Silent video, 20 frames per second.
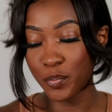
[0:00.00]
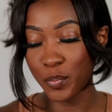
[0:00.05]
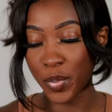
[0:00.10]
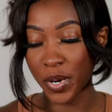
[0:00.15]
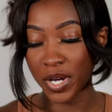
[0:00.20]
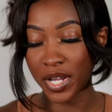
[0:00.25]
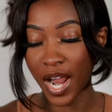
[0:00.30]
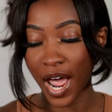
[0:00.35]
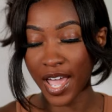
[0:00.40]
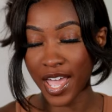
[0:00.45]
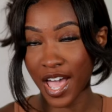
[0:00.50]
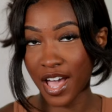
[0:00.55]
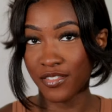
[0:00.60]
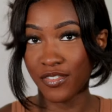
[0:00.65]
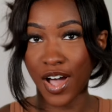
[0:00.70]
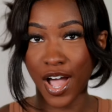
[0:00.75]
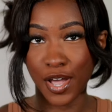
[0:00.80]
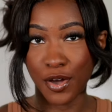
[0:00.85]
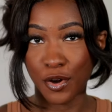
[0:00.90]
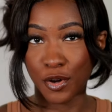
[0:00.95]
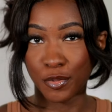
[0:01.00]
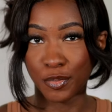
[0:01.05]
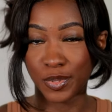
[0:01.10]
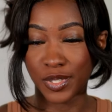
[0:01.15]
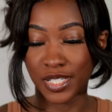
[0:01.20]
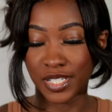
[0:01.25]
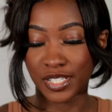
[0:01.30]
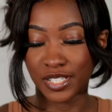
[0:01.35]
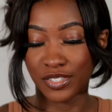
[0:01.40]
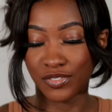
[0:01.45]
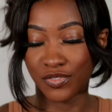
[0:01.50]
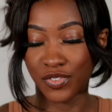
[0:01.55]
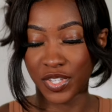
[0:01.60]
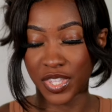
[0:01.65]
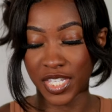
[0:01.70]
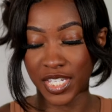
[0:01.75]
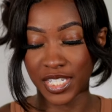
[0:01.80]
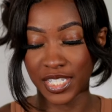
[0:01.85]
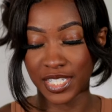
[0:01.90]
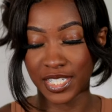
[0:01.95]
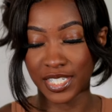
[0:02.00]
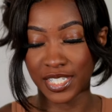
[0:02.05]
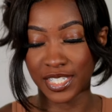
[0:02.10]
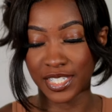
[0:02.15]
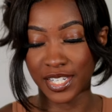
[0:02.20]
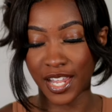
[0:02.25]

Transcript: but I have high hopes for this.